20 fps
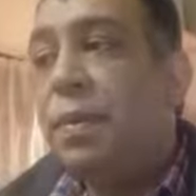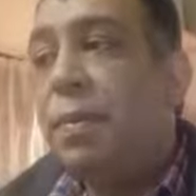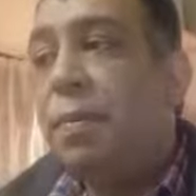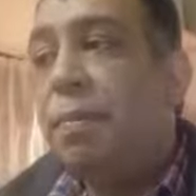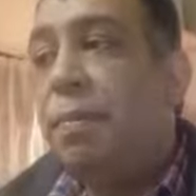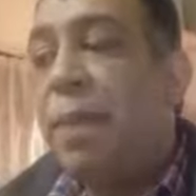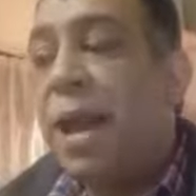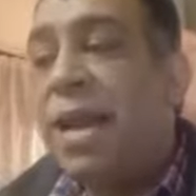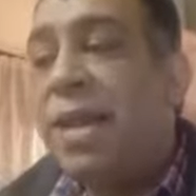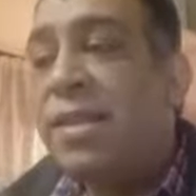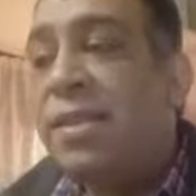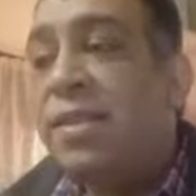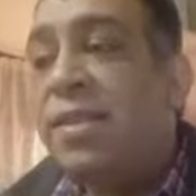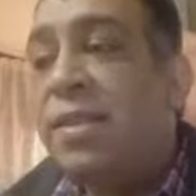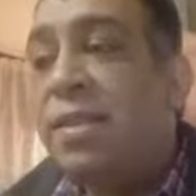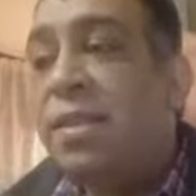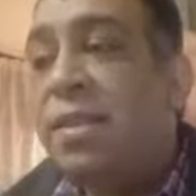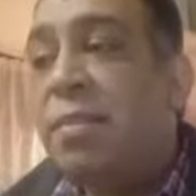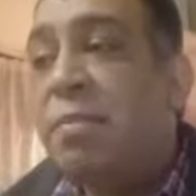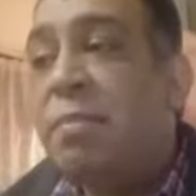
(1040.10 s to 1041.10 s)

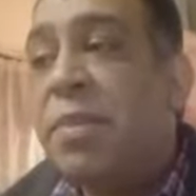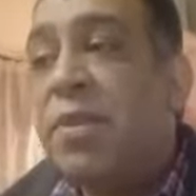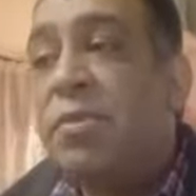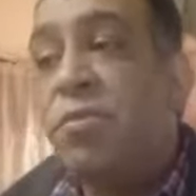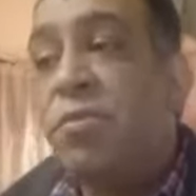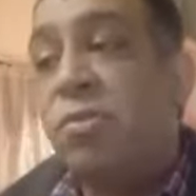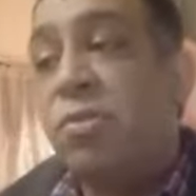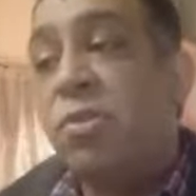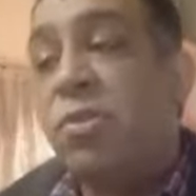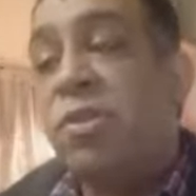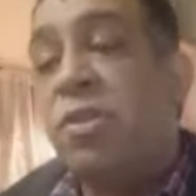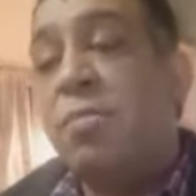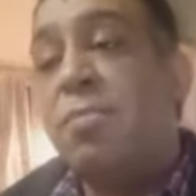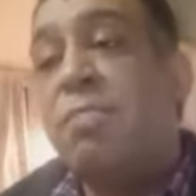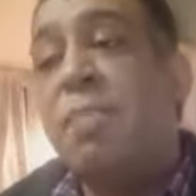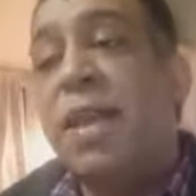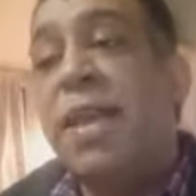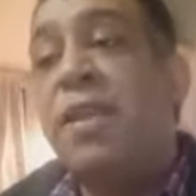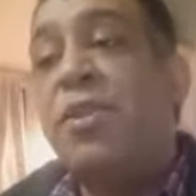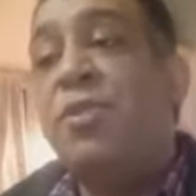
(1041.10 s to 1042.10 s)
balancing the minerals to
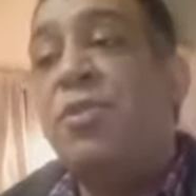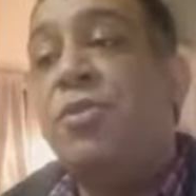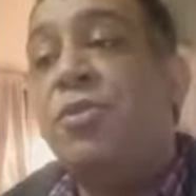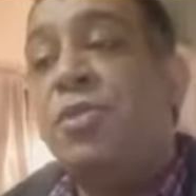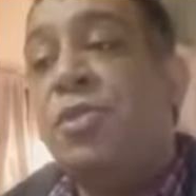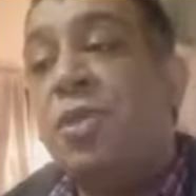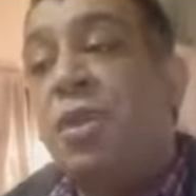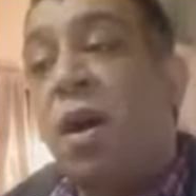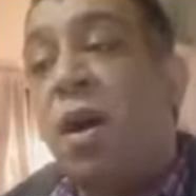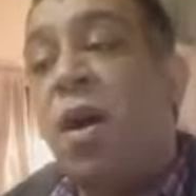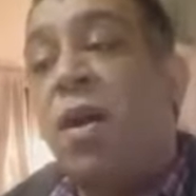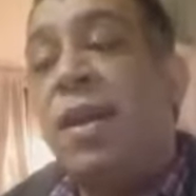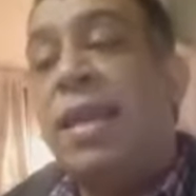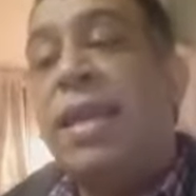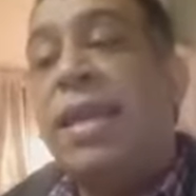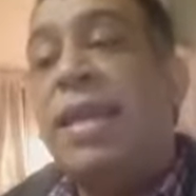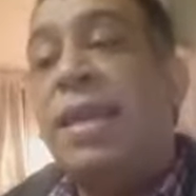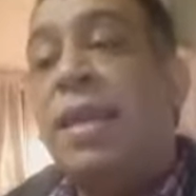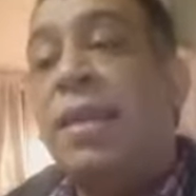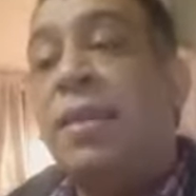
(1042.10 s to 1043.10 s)
make you start
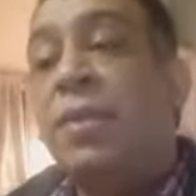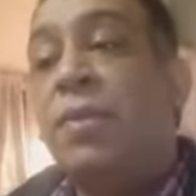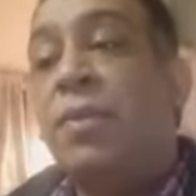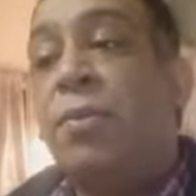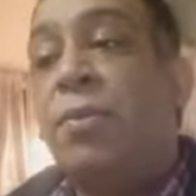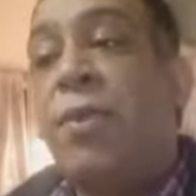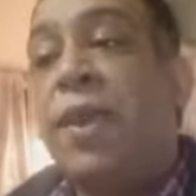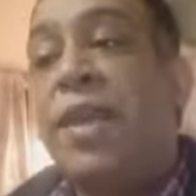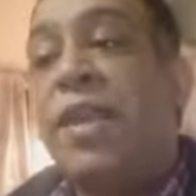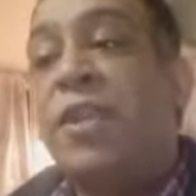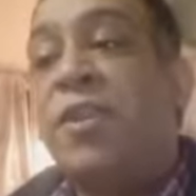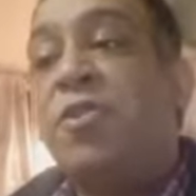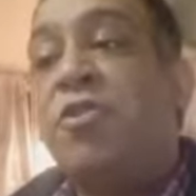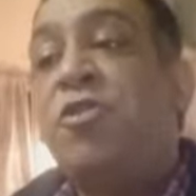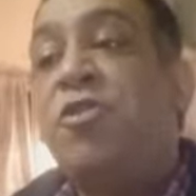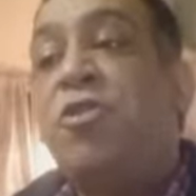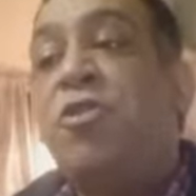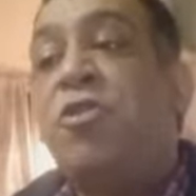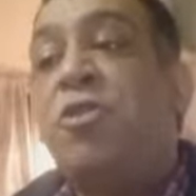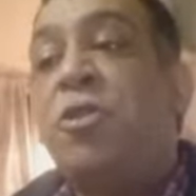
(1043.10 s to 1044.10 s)
healing the way it
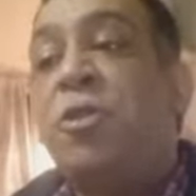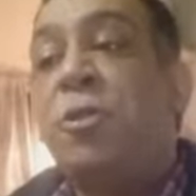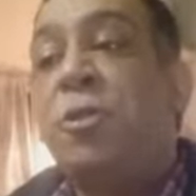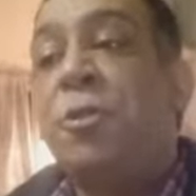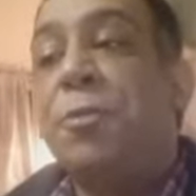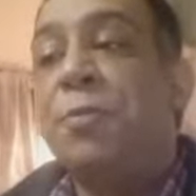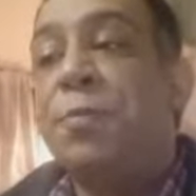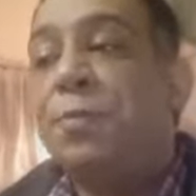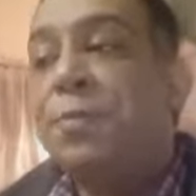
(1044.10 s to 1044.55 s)
should do.